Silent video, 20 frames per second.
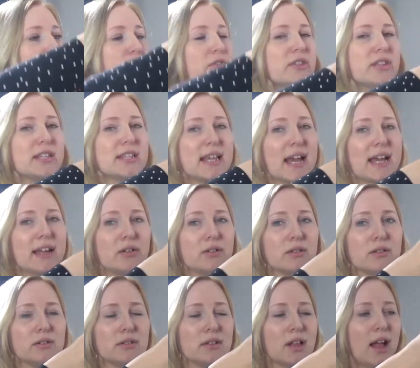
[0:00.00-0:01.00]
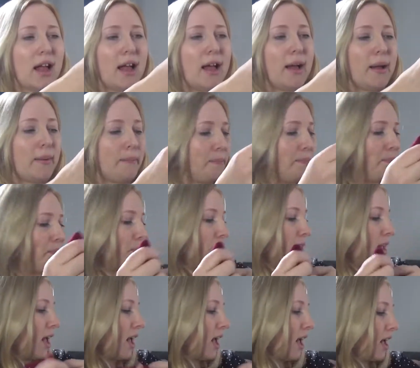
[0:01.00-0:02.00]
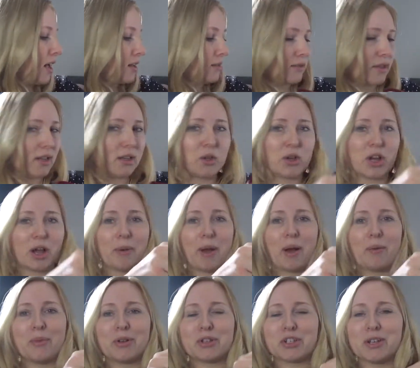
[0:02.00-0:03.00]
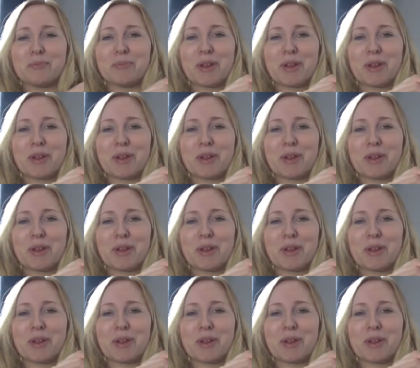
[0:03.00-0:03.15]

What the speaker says: were in the sale. I'll look up how much in a